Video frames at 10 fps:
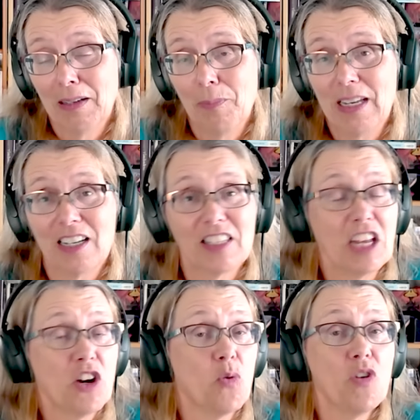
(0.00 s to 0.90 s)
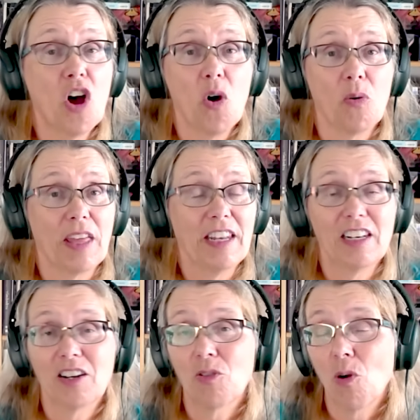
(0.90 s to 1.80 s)
because they don't know, they
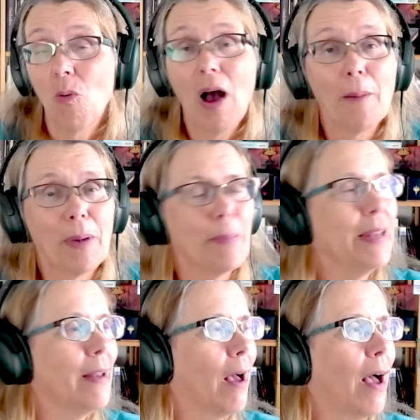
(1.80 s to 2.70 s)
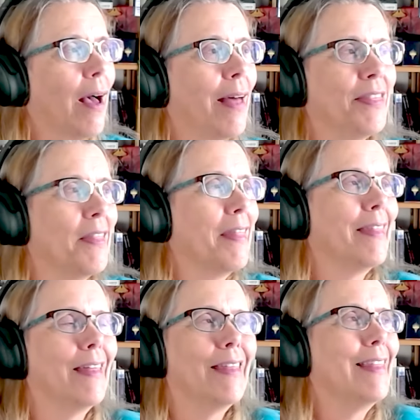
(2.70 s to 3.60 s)
didn't grow up. I mean,
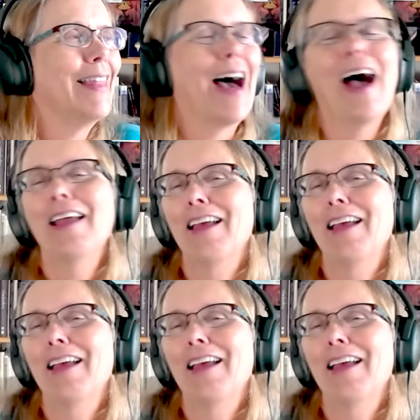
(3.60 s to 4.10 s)
I